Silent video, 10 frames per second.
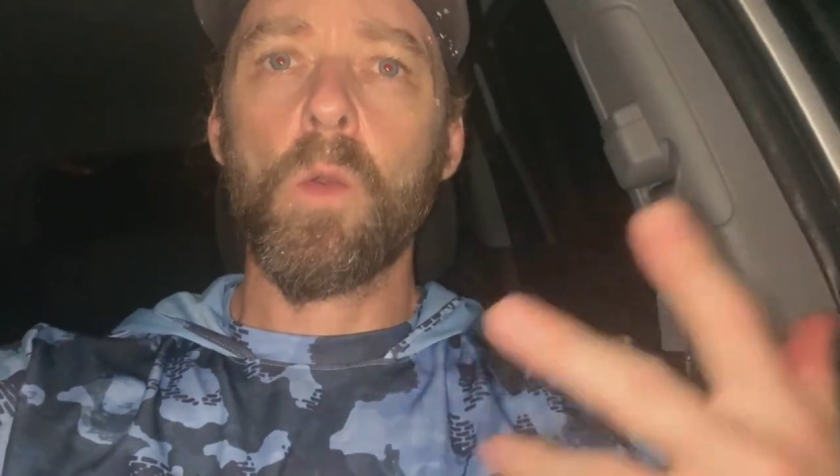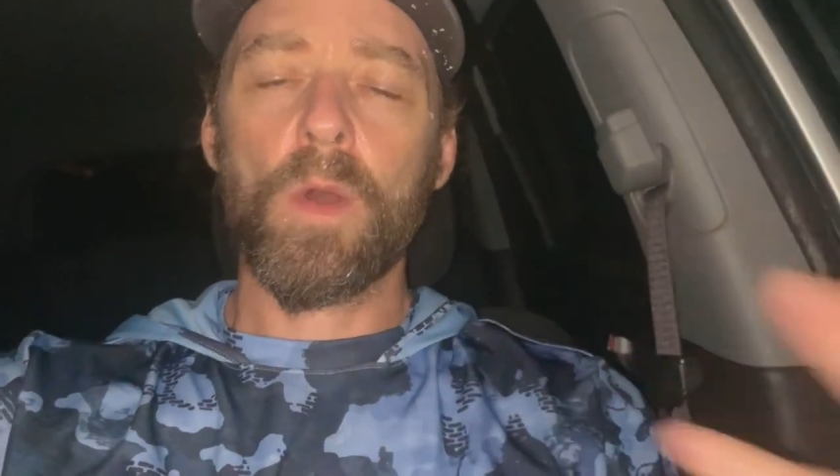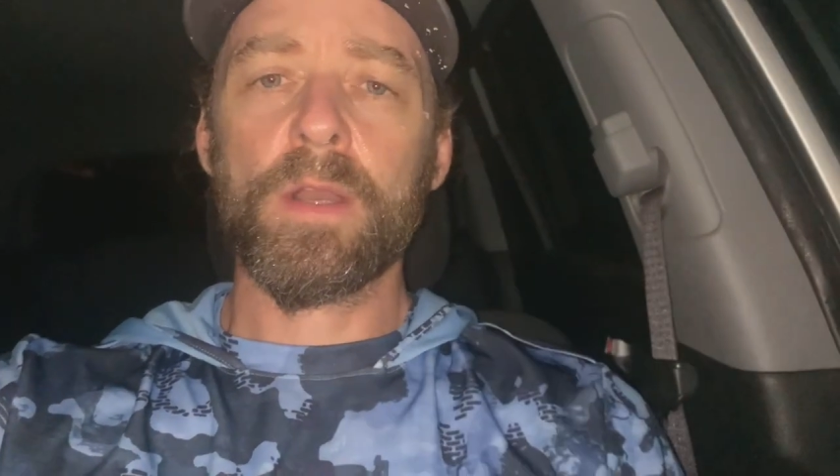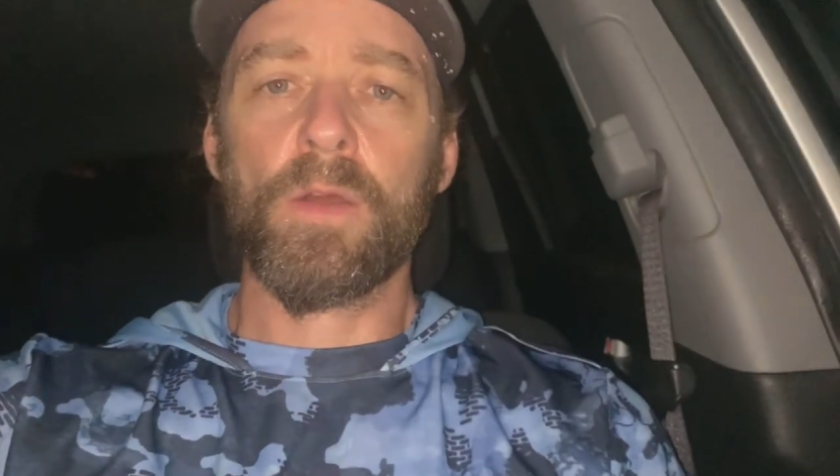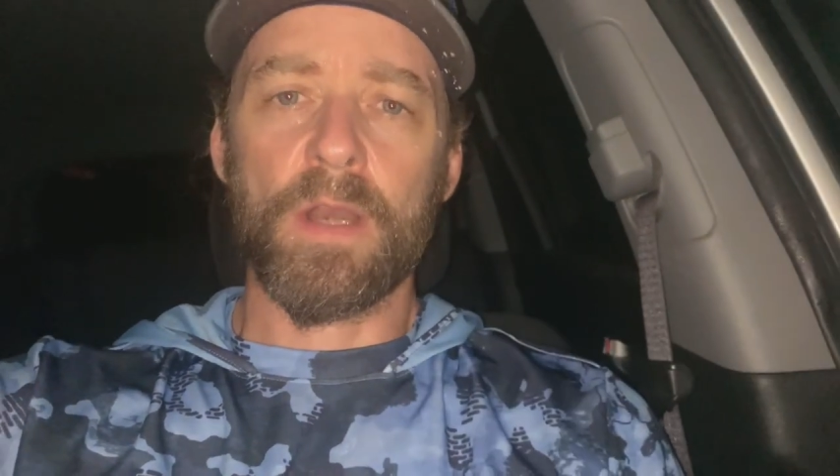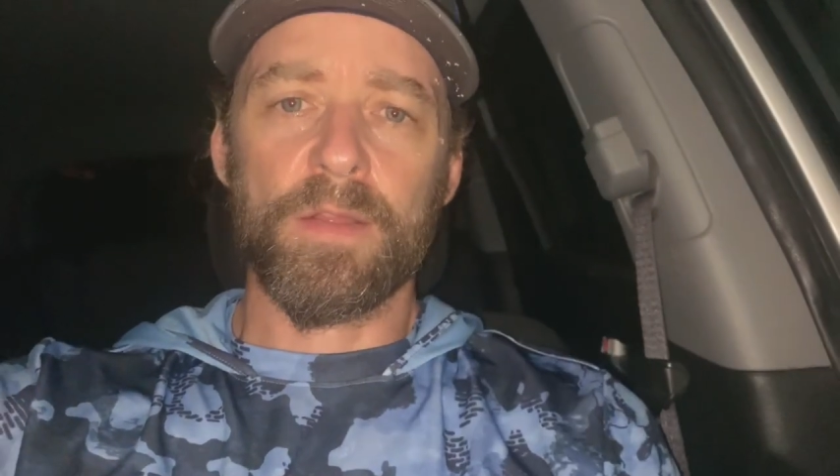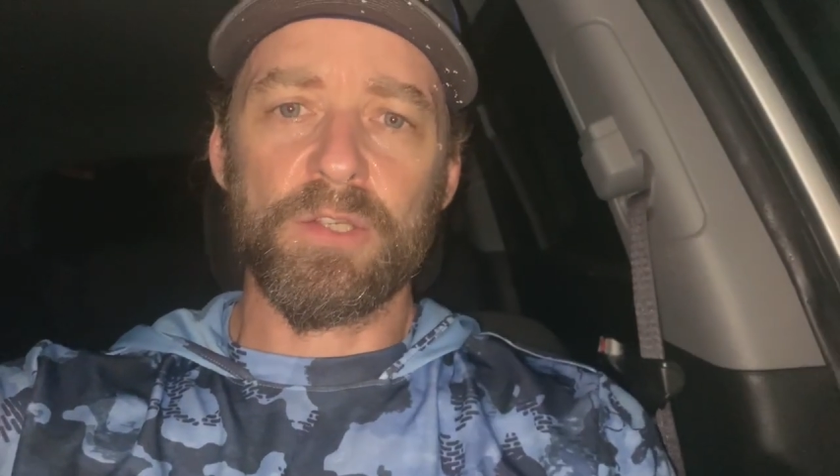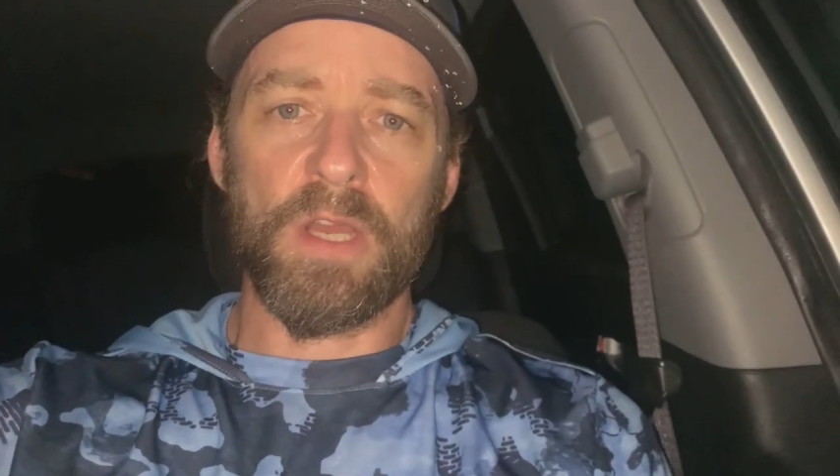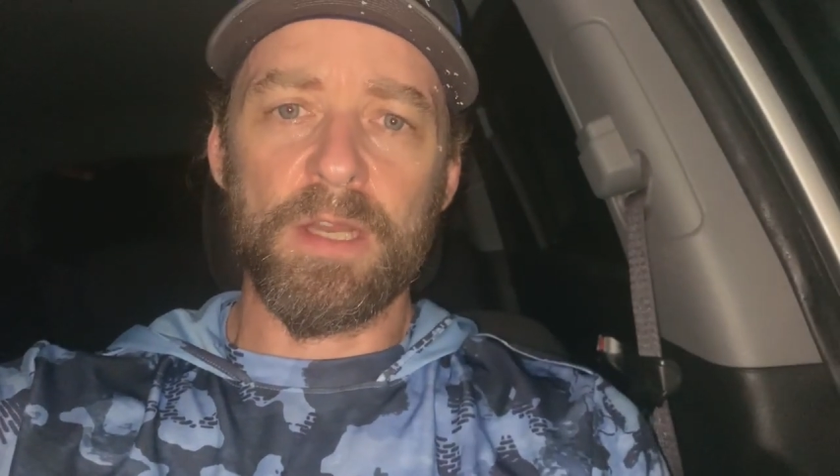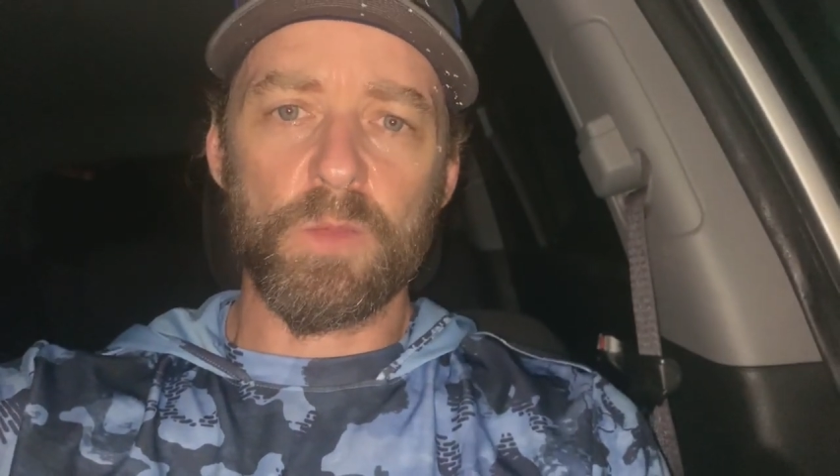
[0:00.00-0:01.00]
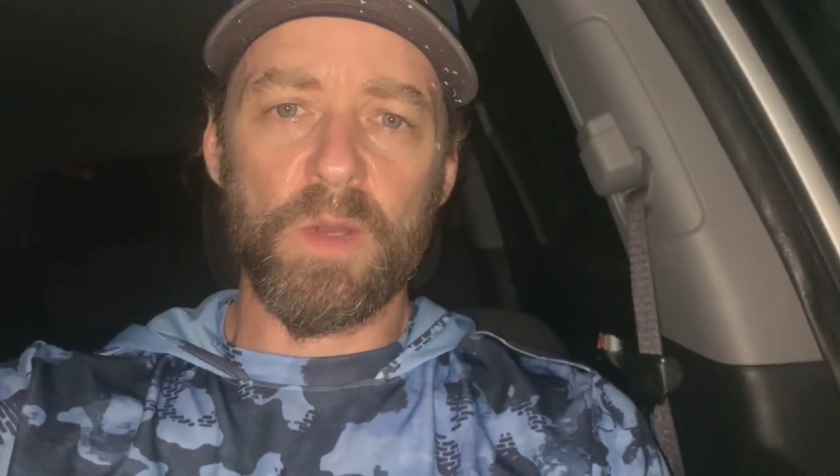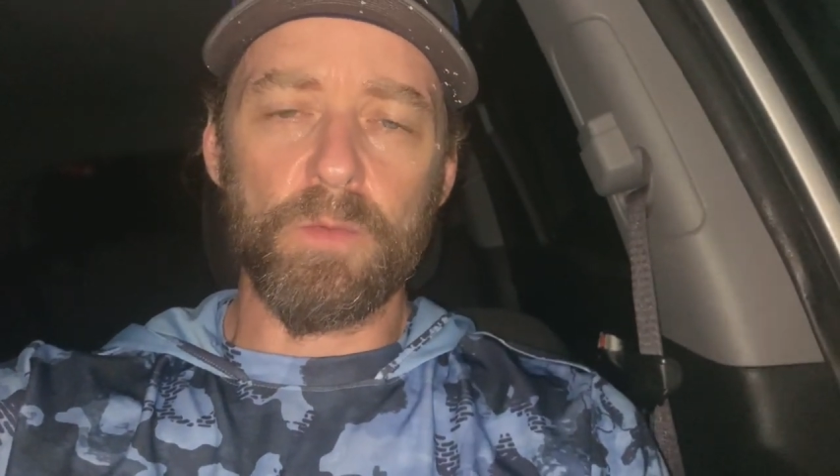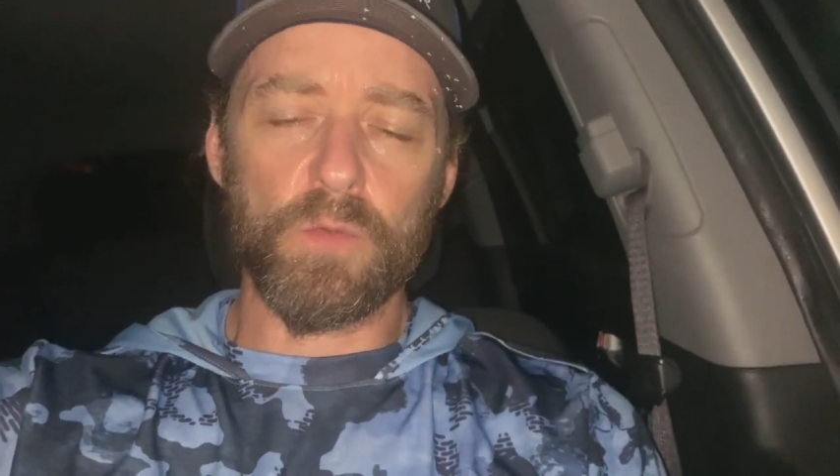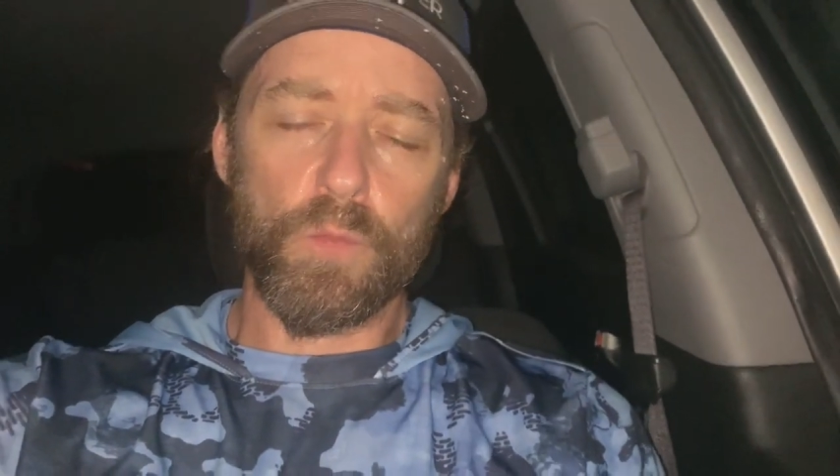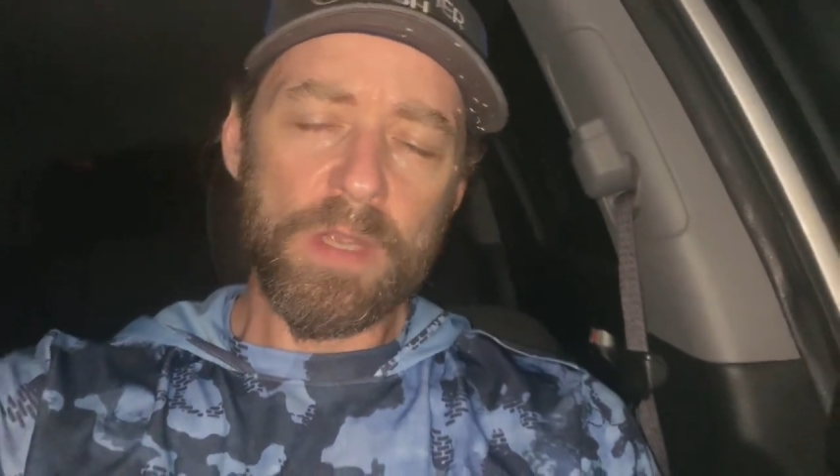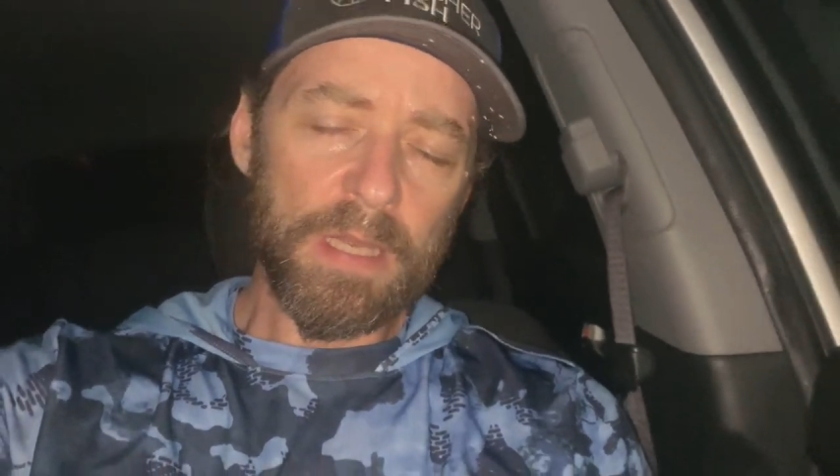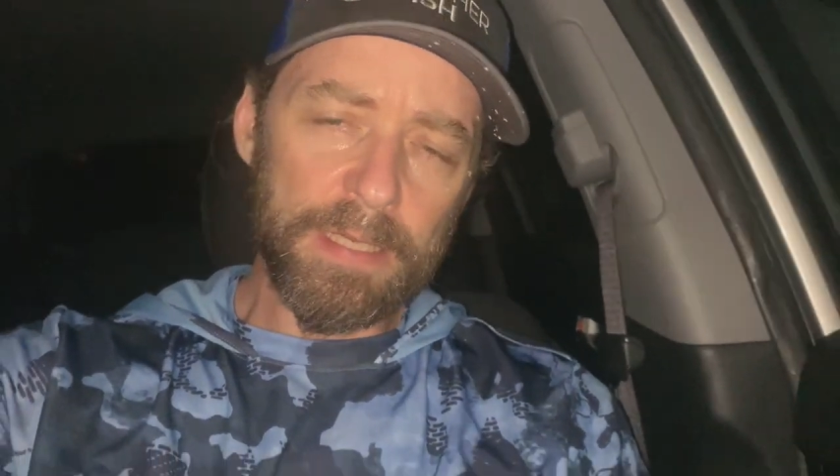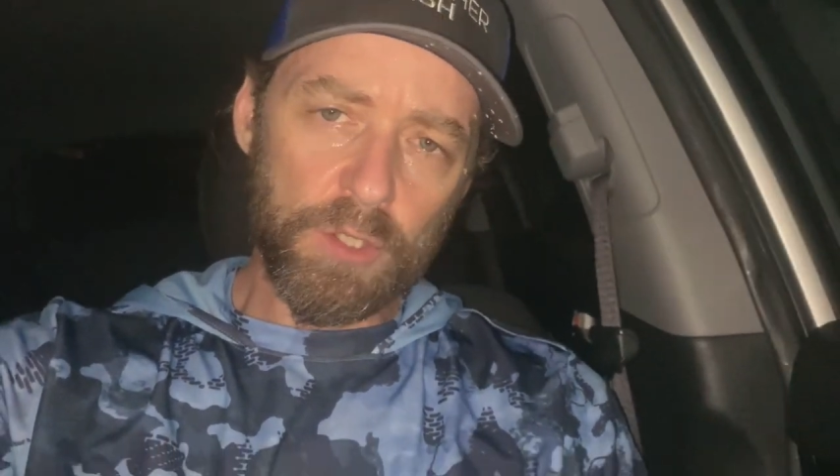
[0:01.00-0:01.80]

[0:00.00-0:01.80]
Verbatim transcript: I wanted to go down to the jetties, but it was really